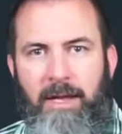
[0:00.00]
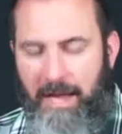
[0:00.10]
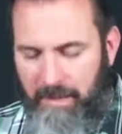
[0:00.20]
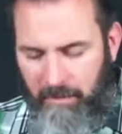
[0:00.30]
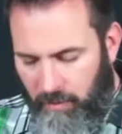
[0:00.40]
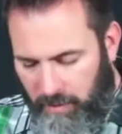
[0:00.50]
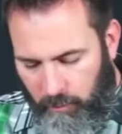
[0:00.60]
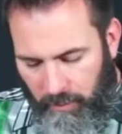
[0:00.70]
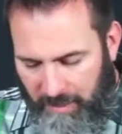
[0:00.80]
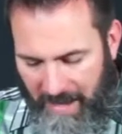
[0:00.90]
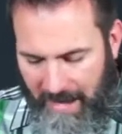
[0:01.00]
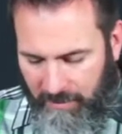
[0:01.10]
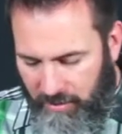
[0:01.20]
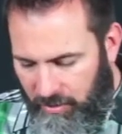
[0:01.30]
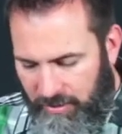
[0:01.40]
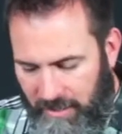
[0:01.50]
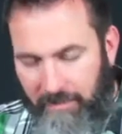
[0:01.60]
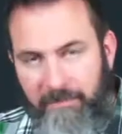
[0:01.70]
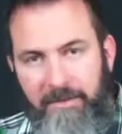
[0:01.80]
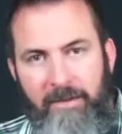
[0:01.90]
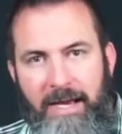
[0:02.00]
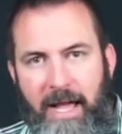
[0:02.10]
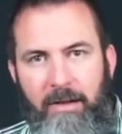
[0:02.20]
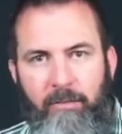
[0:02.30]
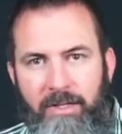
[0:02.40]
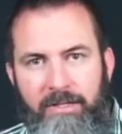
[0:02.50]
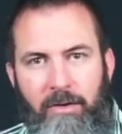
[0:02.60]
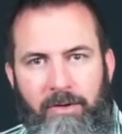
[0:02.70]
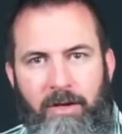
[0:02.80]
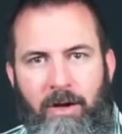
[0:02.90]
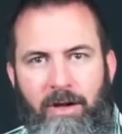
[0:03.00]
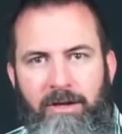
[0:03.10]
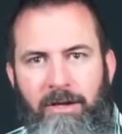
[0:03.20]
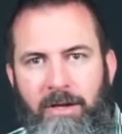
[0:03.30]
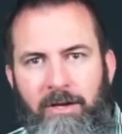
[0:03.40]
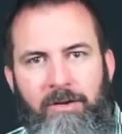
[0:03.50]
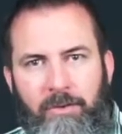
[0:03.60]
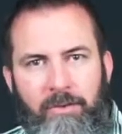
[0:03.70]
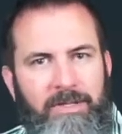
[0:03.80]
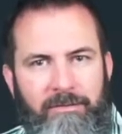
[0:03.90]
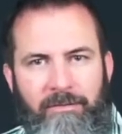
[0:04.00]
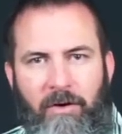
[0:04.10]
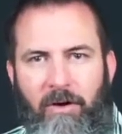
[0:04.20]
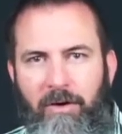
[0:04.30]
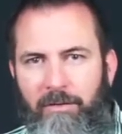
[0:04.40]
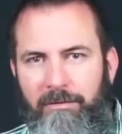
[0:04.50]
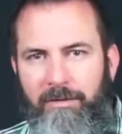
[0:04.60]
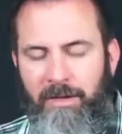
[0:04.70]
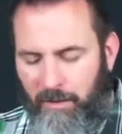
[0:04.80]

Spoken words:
And then when you read a passage, you just kind of fill that out. What's going on? Who is involved?